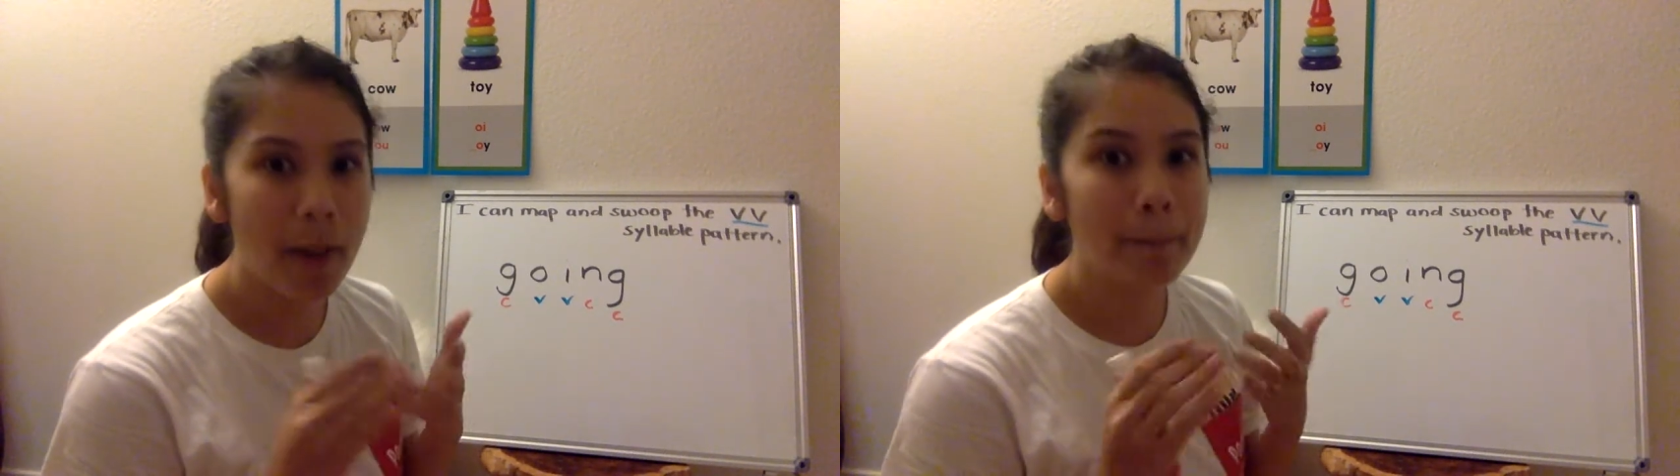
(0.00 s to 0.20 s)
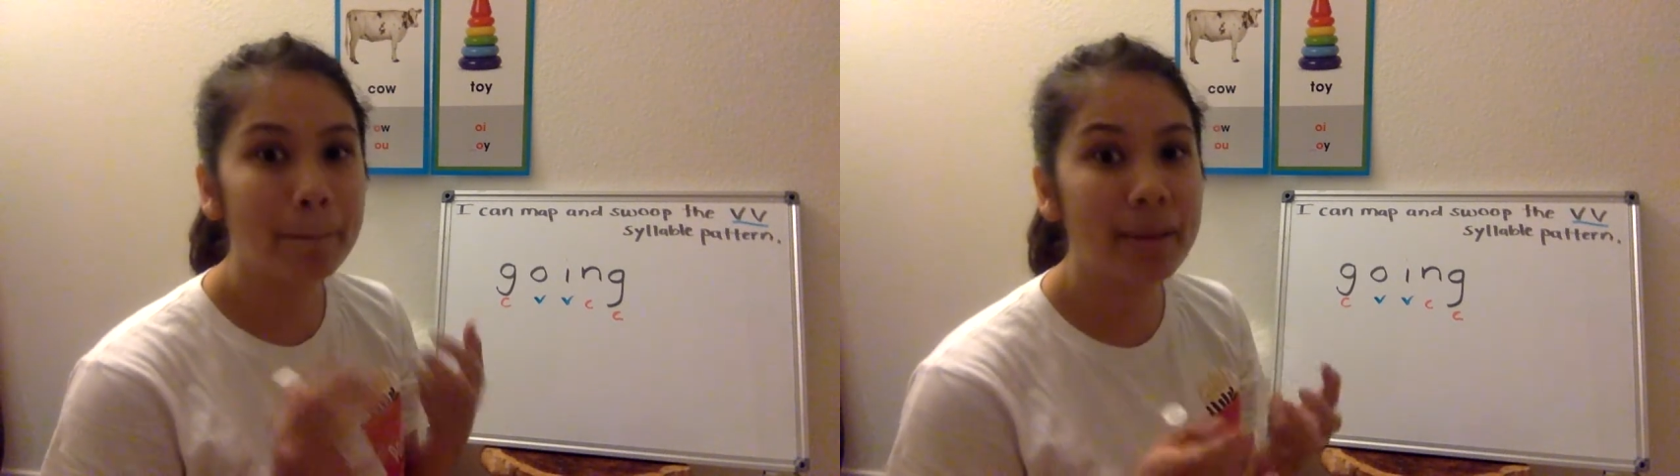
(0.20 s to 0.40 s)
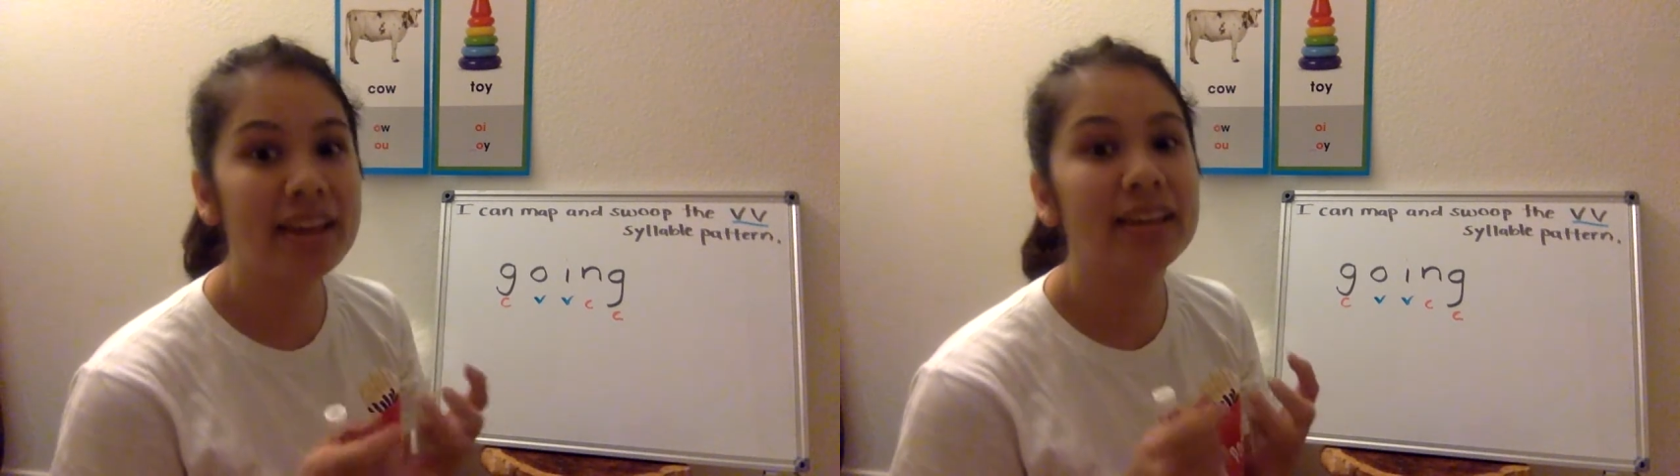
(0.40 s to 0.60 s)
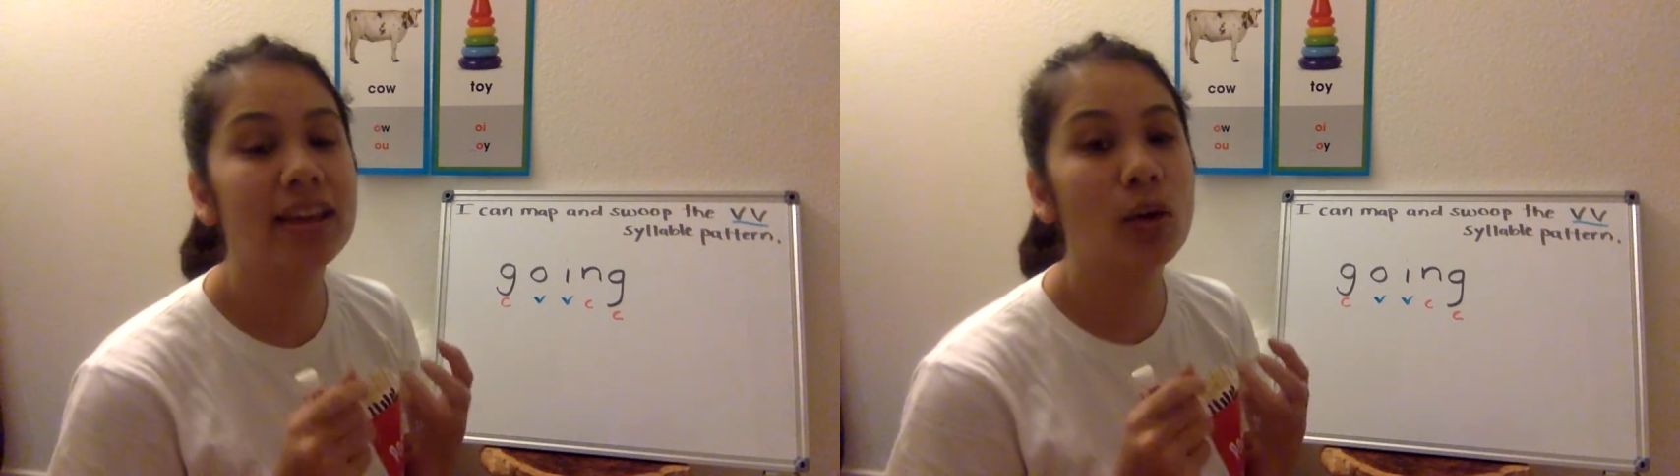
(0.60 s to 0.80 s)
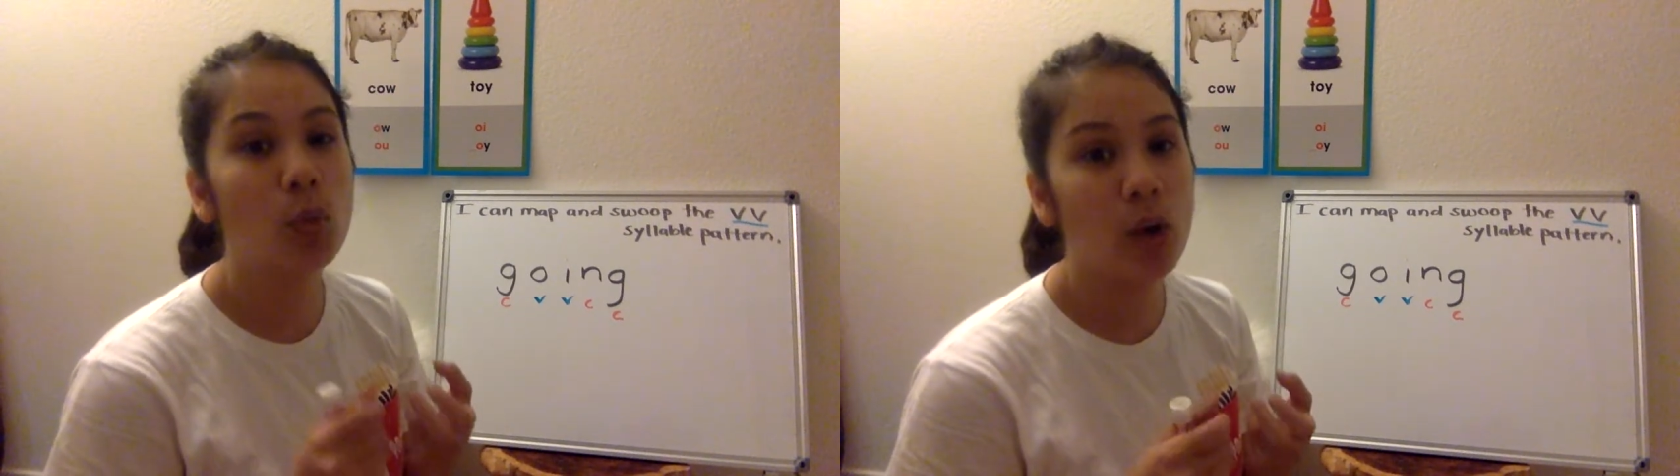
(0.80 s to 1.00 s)

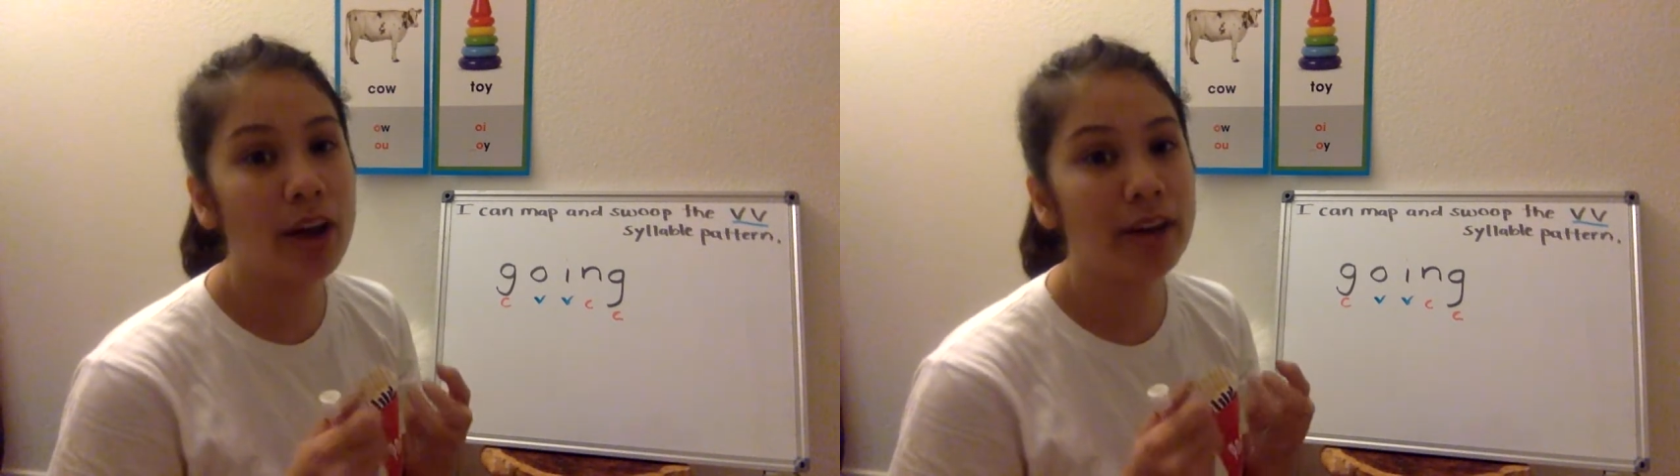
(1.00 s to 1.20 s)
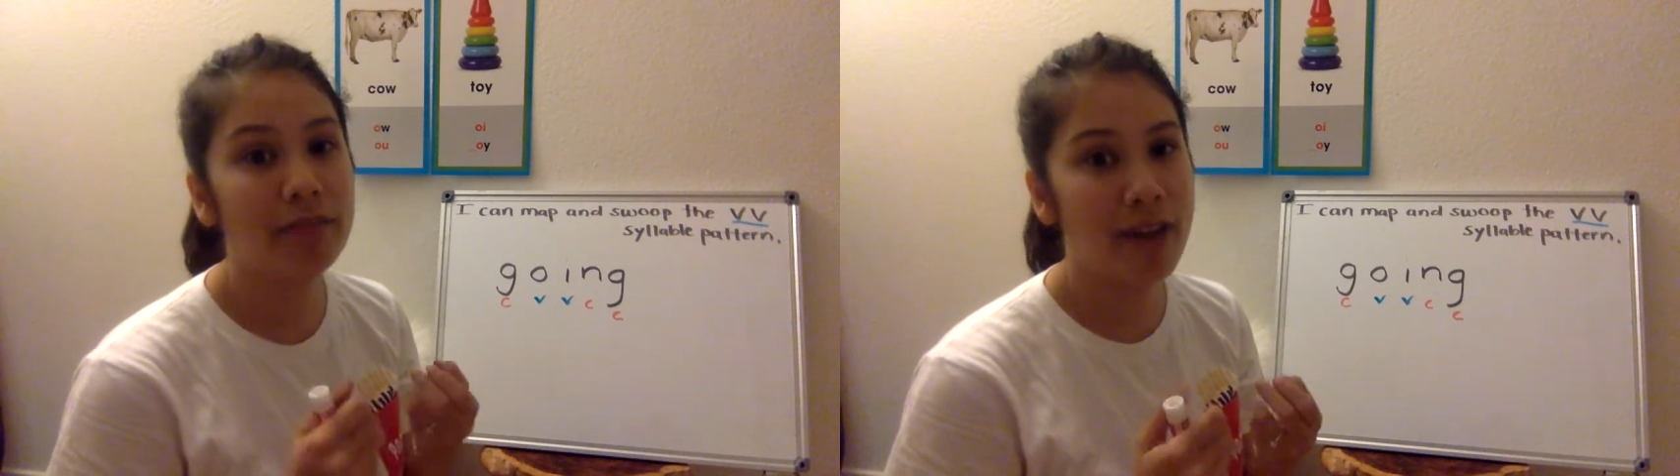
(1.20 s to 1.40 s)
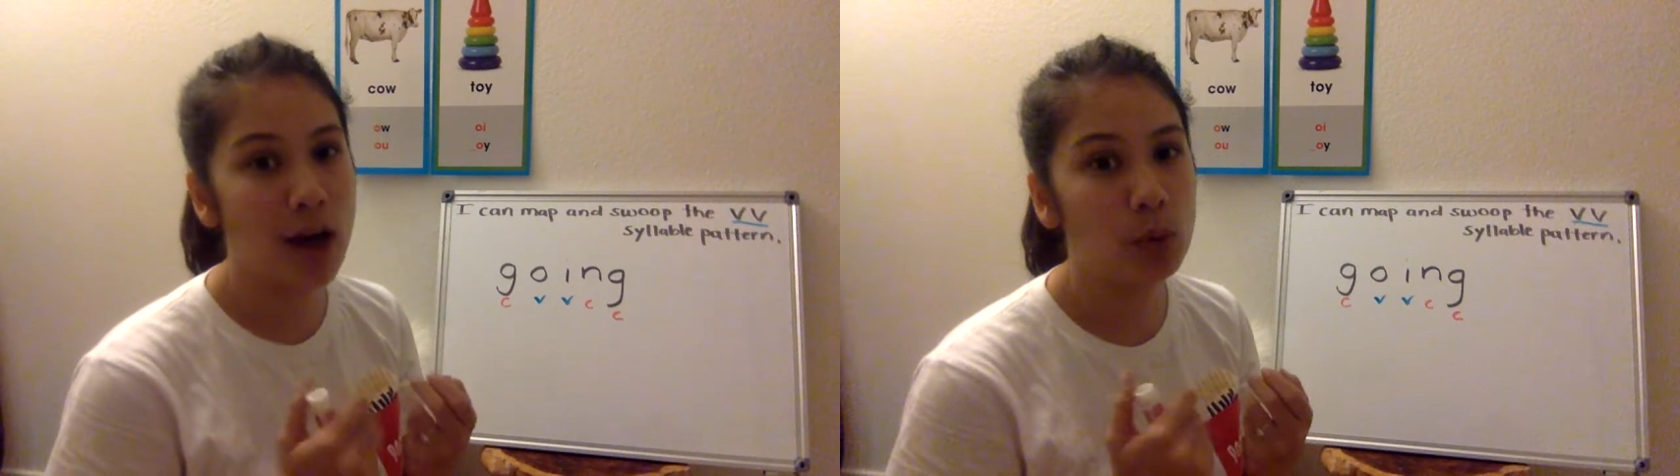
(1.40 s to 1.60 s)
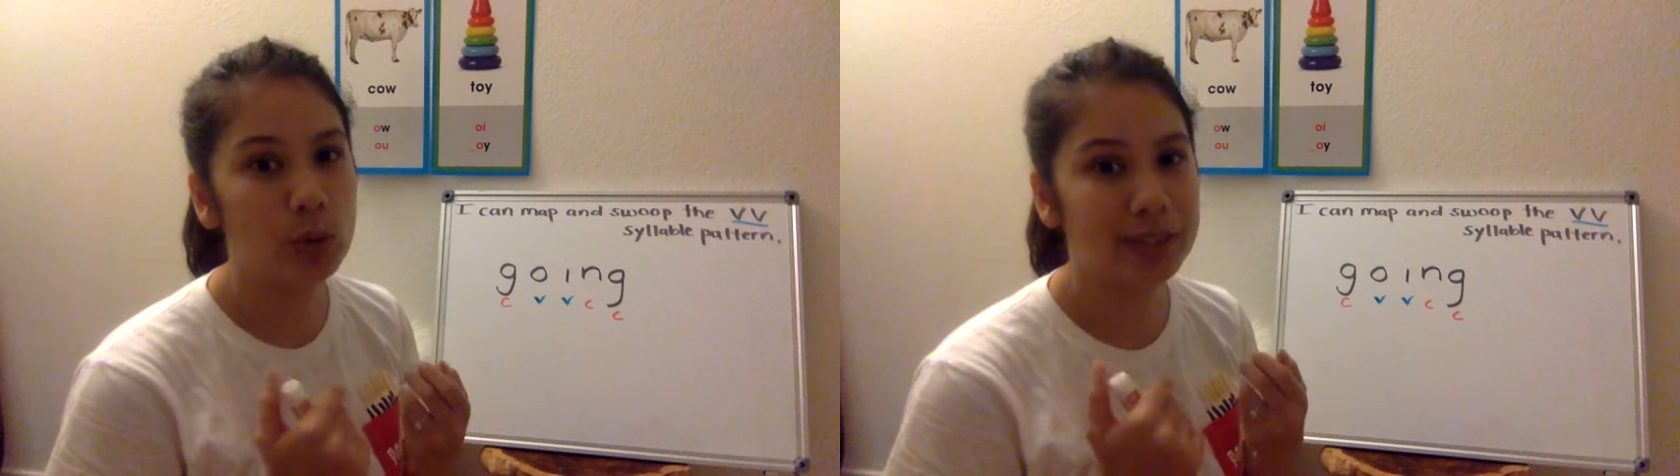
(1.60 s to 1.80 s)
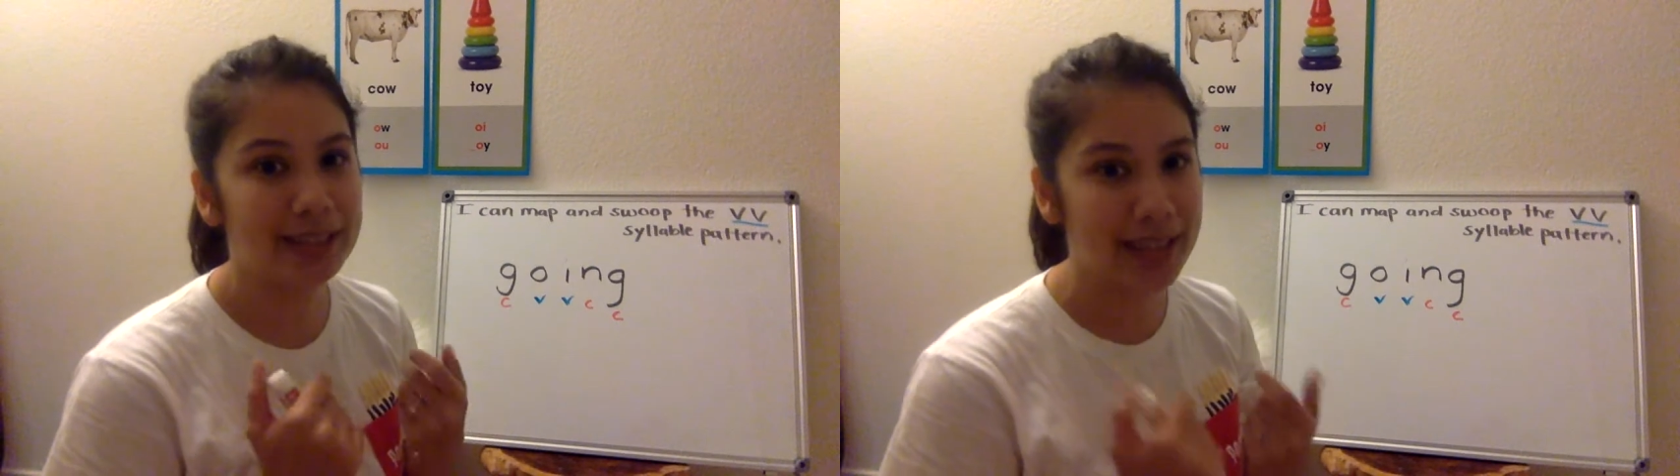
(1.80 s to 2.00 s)
making one vowel
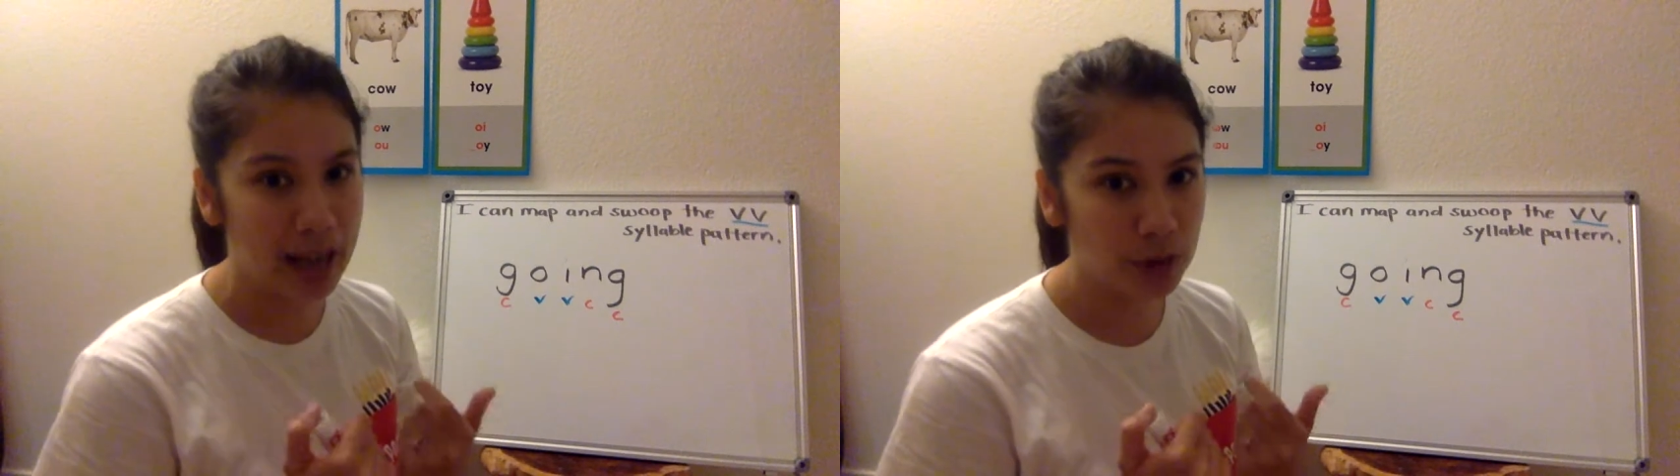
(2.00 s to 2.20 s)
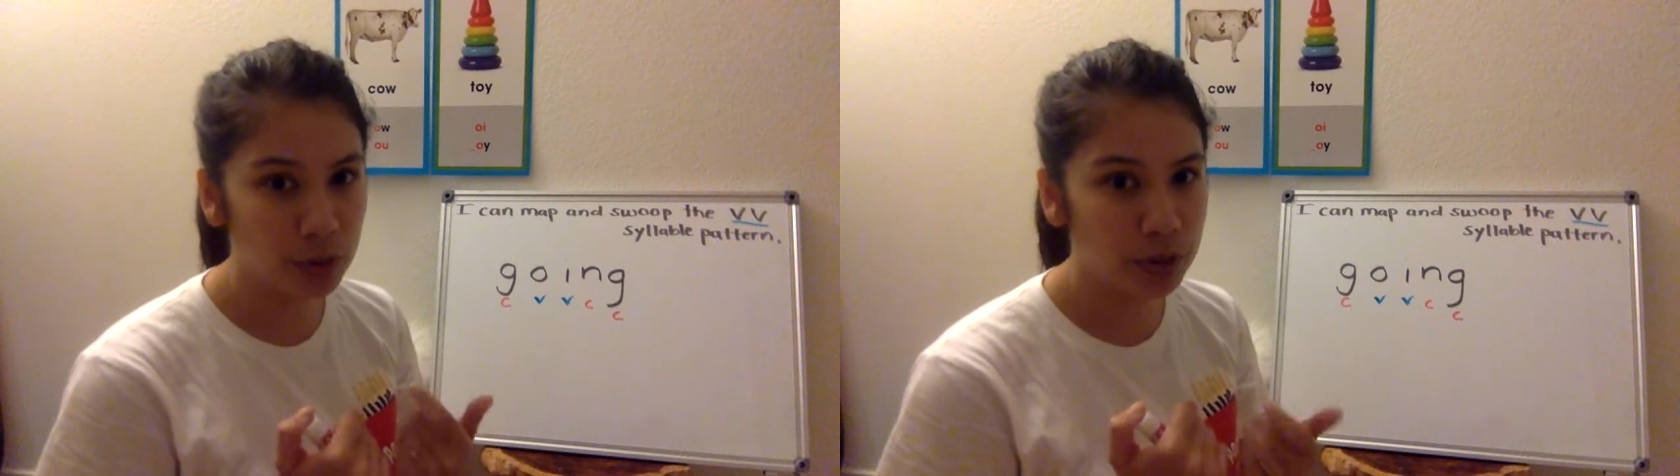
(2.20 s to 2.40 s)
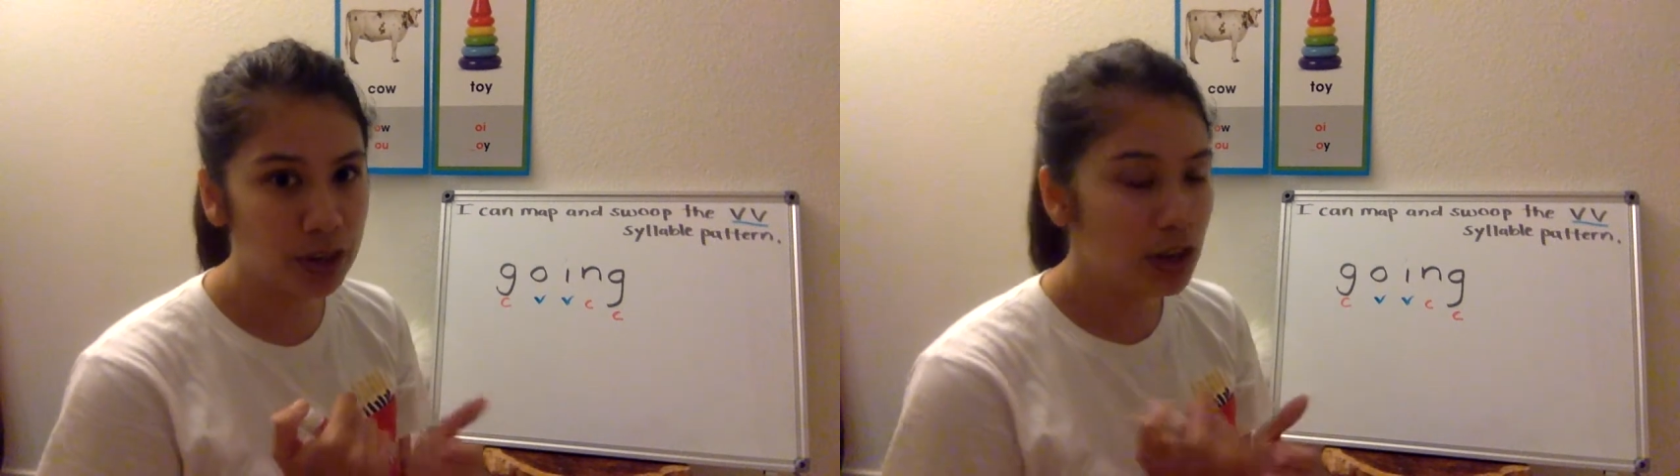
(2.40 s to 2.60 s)
sound.